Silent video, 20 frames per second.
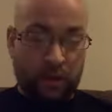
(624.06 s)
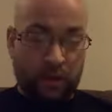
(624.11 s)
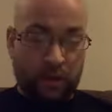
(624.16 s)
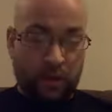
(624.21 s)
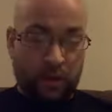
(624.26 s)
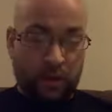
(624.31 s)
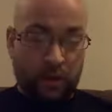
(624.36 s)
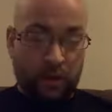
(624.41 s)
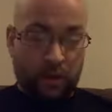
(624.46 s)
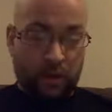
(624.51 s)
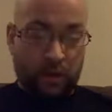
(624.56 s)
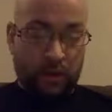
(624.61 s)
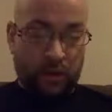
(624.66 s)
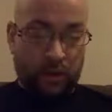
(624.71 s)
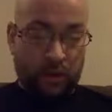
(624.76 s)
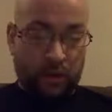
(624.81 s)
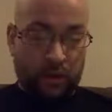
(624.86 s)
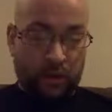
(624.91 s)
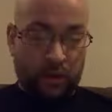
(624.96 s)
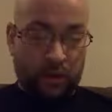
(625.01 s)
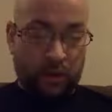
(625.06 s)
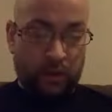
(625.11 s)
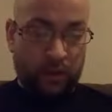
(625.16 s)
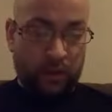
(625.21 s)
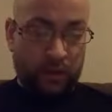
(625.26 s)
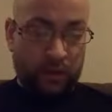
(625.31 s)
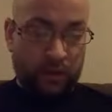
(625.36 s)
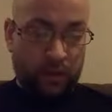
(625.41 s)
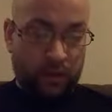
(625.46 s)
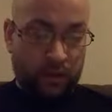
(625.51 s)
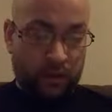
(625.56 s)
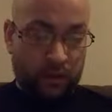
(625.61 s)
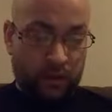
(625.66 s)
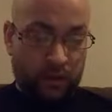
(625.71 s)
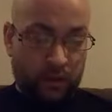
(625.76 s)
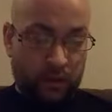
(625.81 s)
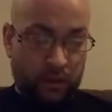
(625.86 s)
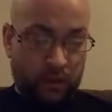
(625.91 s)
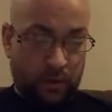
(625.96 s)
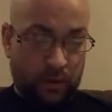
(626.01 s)

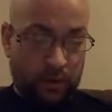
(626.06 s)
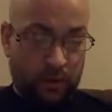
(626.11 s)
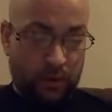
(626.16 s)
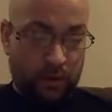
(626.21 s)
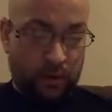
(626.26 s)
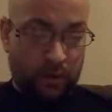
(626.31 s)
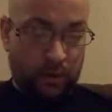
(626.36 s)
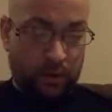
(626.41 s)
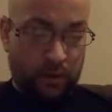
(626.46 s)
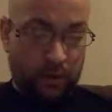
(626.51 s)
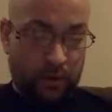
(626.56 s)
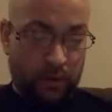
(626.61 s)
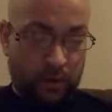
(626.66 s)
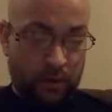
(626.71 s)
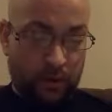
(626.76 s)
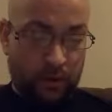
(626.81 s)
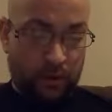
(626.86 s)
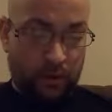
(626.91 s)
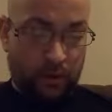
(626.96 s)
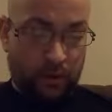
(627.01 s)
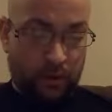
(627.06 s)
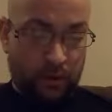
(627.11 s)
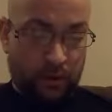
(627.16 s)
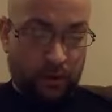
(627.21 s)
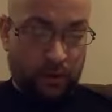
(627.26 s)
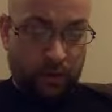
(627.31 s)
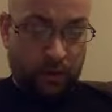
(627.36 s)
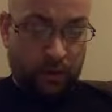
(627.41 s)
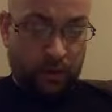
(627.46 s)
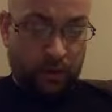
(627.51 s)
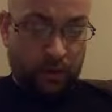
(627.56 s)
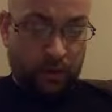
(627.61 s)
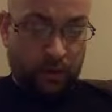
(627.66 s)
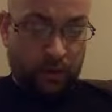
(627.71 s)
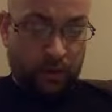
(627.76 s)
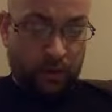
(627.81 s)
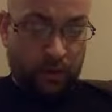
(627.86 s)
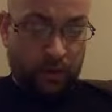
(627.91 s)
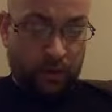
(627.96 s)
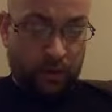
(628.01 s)

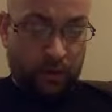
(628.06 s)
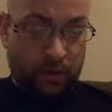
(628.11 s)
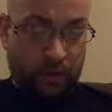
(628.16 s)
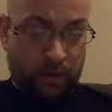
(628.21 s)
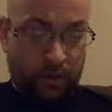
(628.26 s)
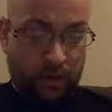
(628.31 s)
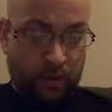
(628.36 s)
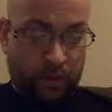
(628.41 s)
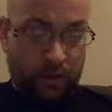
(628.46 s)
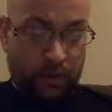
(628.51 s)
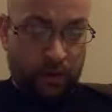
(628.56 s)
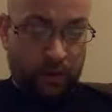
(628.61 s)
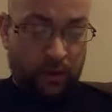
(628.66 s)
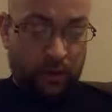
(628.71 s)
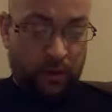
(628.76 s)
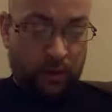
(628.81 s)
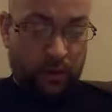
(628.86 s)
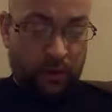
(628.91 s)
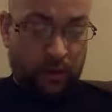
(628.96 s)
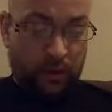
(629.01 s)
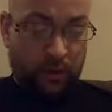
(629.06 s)
Nothing is said.